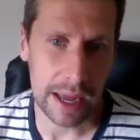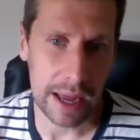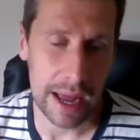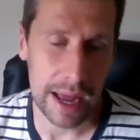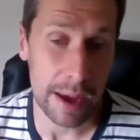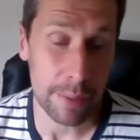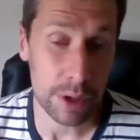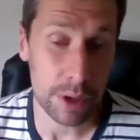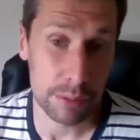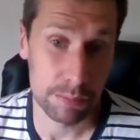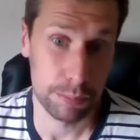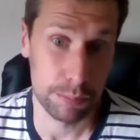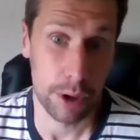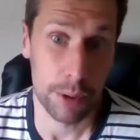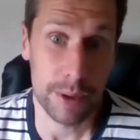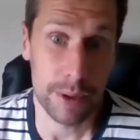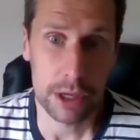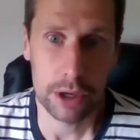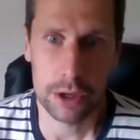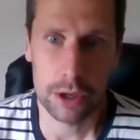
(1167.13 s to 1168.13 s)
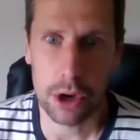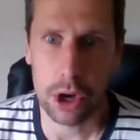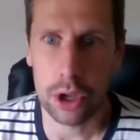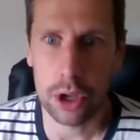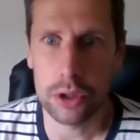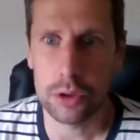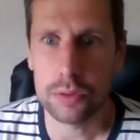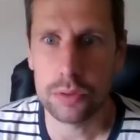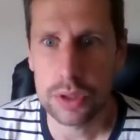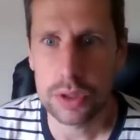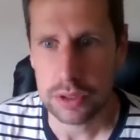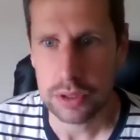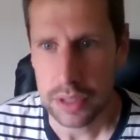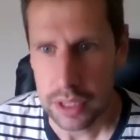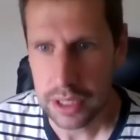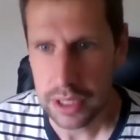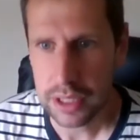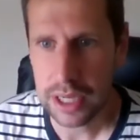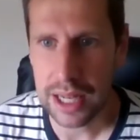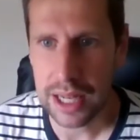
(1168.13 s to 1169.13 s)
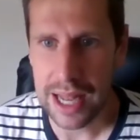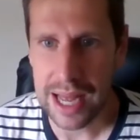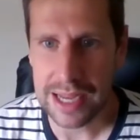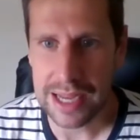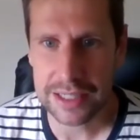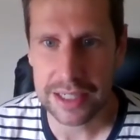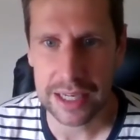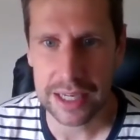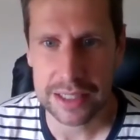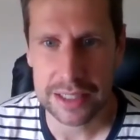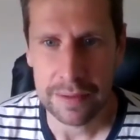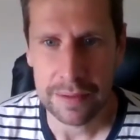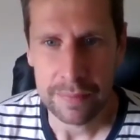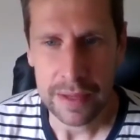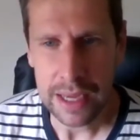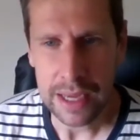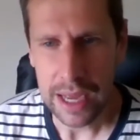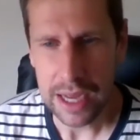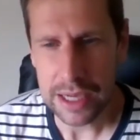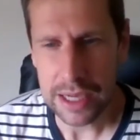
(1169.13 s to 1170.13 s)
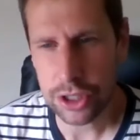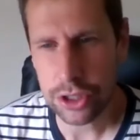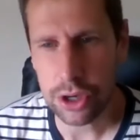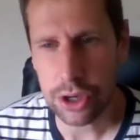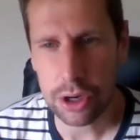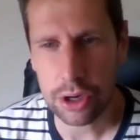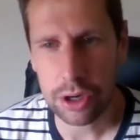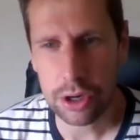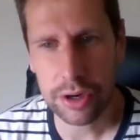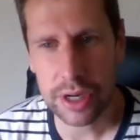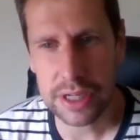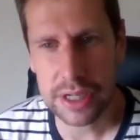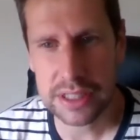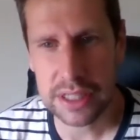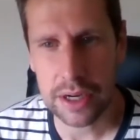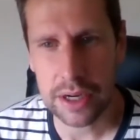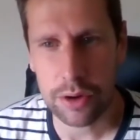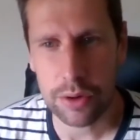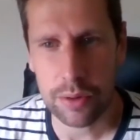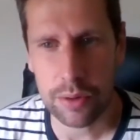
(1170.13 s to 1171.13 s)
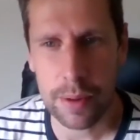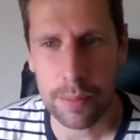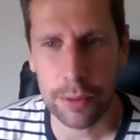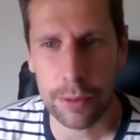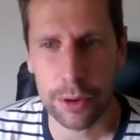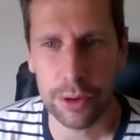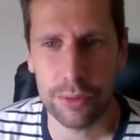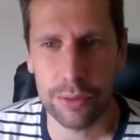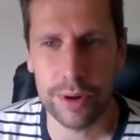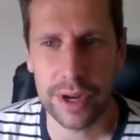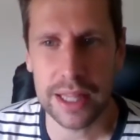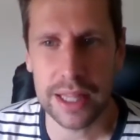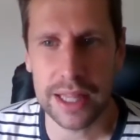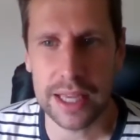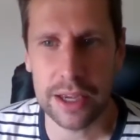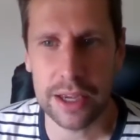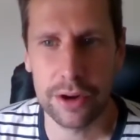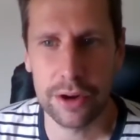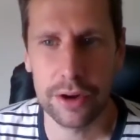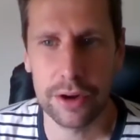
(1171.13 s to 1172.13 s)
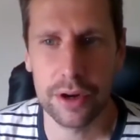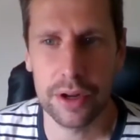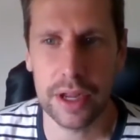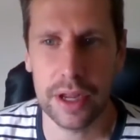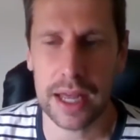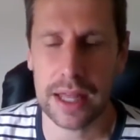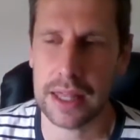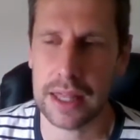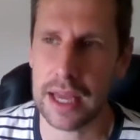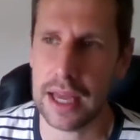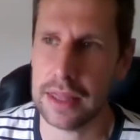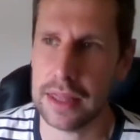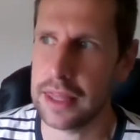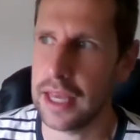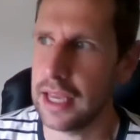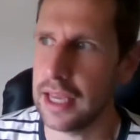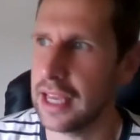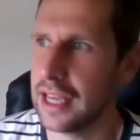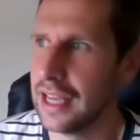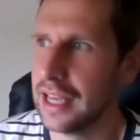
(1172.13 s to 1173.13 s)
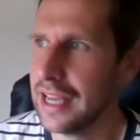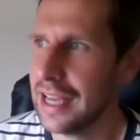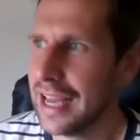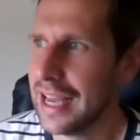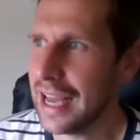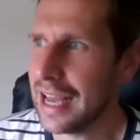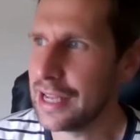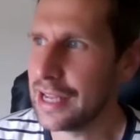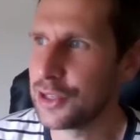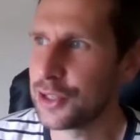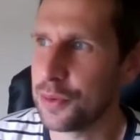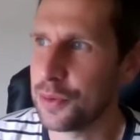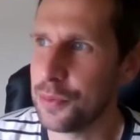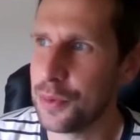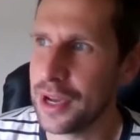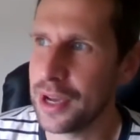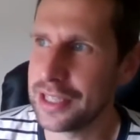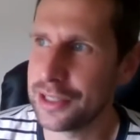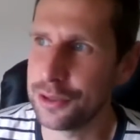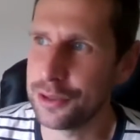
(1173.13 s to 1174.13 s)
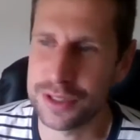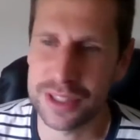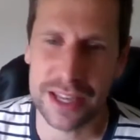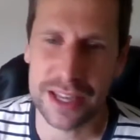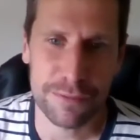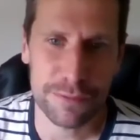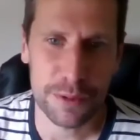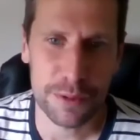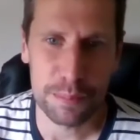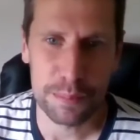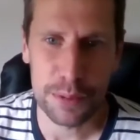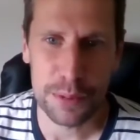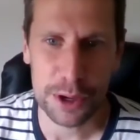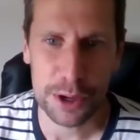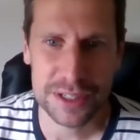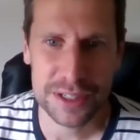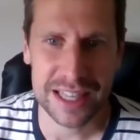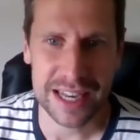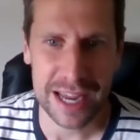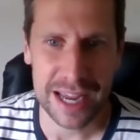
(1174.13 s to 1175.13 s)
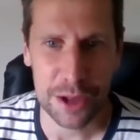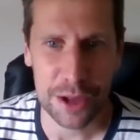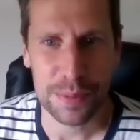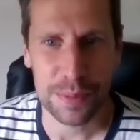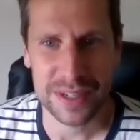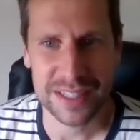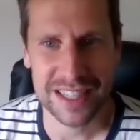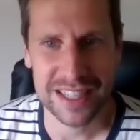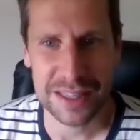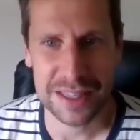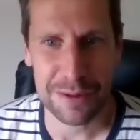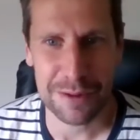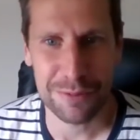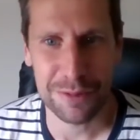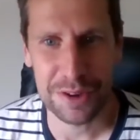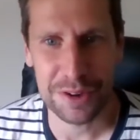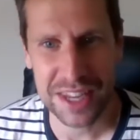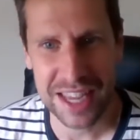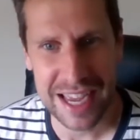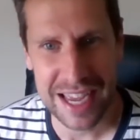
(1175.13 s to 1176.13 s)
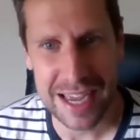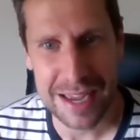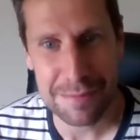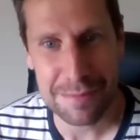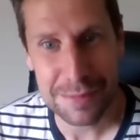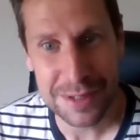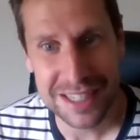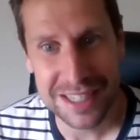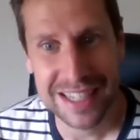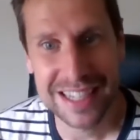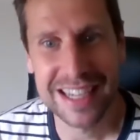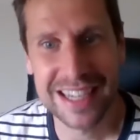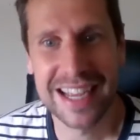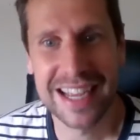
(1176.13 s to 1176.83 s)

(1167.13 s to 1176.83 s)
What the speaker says: I would probably call those classics. As a young Christian, I remember really, I think in some ways there's different books that help us at different times.